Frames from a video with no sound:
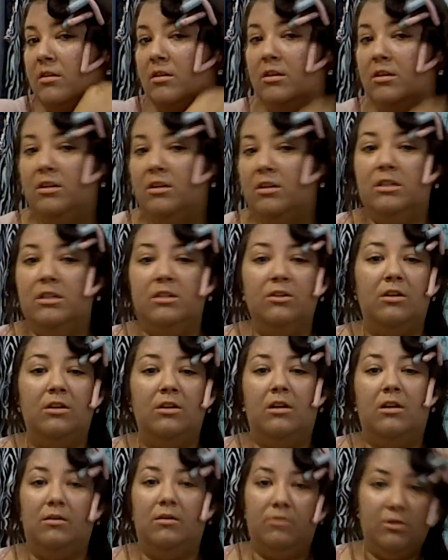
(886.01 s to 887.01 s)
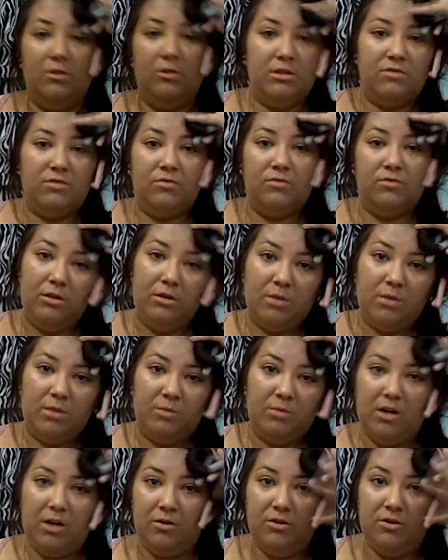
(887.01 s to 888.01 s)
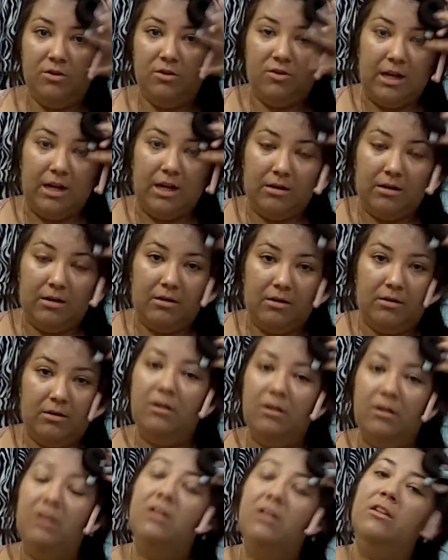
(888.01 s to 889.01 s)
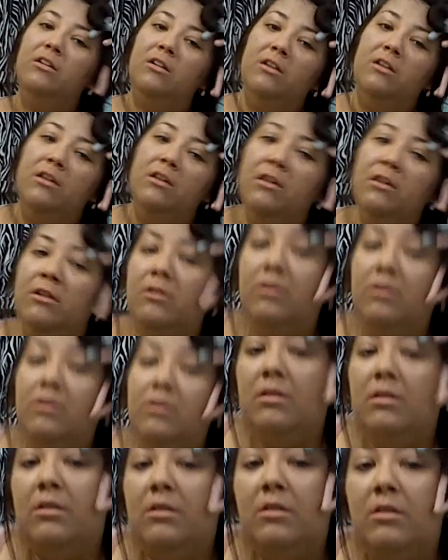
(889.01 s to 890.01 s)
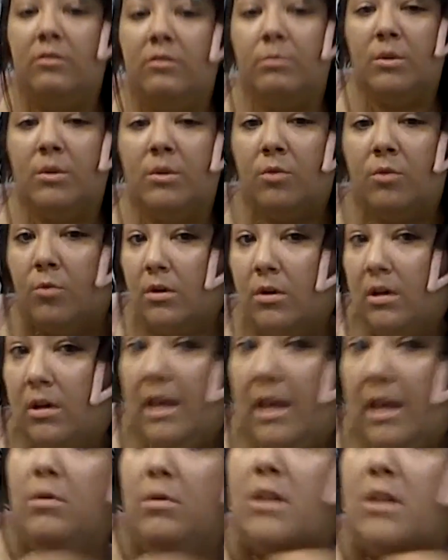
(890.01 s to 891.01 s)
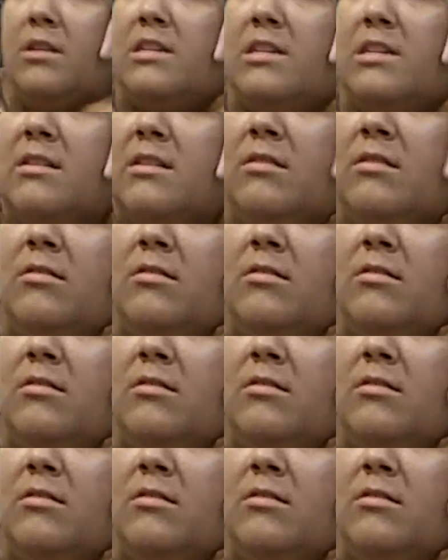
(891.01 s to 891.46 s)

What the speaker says: Because you're going to have all this volume up here in your hair from the hair ones.